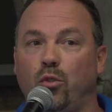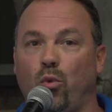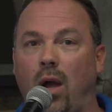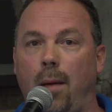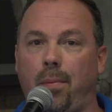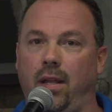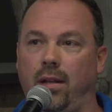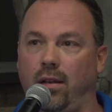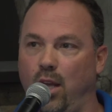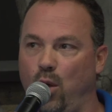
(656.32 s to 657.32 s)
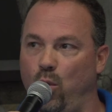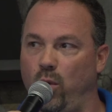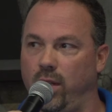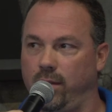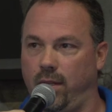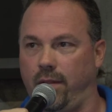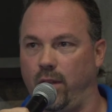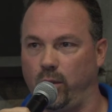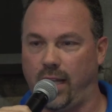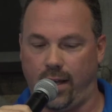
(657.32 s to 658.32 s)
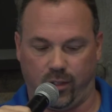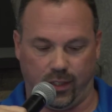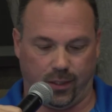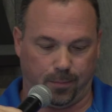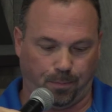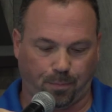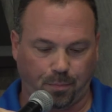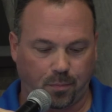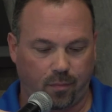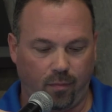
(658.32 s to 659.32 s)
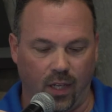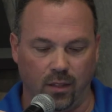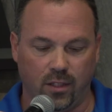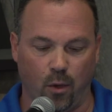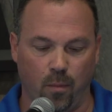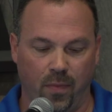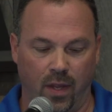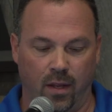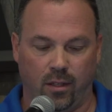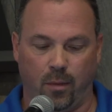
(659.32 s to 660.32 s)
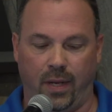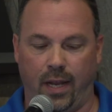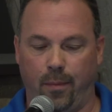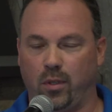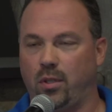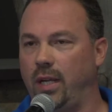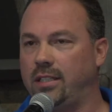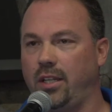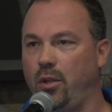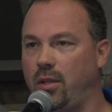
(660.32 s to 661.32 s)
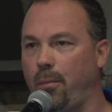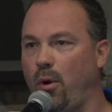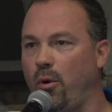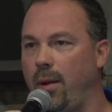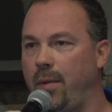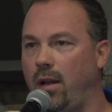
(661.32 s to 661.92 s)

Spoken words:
drop in load in those houses. So to be able to execute the program